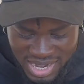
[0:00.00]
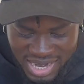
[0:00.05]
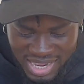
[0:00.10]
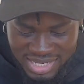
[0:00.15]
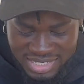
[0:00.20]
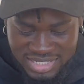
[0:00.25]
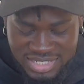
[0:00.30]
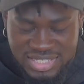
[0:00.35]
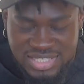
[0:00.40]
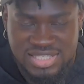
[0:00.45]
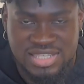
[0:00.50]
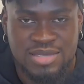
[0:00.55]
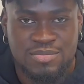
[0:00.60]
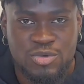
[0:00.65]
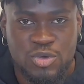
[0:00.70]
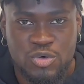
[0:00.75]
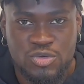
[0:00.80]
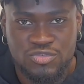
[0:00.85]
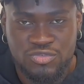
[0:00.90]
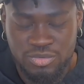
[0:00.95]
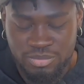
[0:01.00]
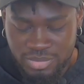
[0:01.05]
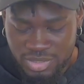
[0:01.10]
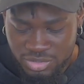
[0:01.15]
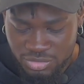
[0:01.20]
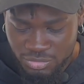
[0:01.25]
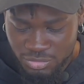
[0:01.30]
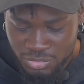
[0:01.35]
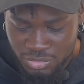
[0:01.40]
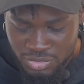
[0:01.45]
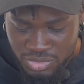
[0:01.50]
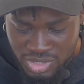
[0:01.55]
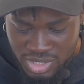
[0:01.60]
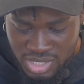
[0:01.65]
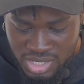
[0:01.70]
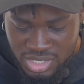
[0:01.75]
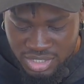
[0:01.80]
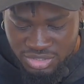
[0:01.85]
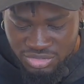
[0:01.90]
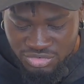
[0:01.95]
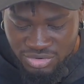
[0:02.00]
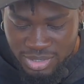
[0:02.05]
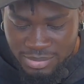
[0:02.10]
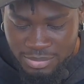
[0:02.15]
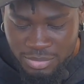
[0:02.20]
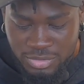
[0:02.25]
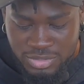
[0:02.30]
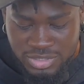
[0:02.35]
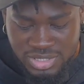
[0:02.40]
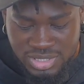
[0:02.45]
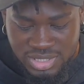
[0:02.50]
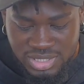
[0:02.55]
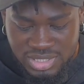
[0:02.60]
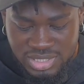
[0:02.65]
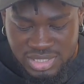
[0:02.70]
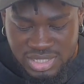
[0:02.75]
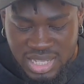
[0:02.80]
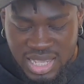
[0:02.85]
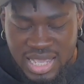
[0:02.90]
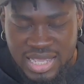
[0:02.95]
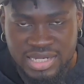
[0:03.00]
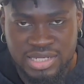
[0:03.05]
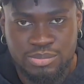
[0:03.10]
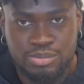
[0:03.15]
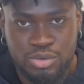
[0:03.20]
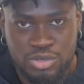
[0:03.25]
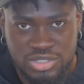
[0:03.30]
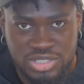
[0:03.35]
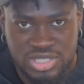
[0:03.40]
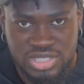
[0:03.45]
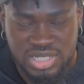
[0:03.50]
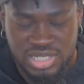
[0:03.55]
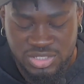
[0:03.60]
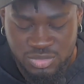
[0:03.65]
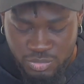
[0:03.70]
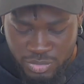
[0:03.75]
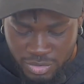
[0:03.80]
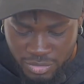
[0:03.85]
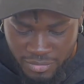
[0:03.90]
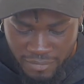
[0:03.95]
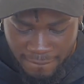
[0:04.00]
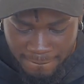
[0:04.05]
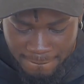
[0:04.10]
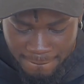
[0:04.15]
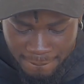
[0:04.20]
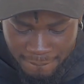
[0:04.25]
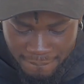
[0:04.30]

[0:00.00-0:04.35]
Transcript: And same goes for metro, tram buses, and the buses as well.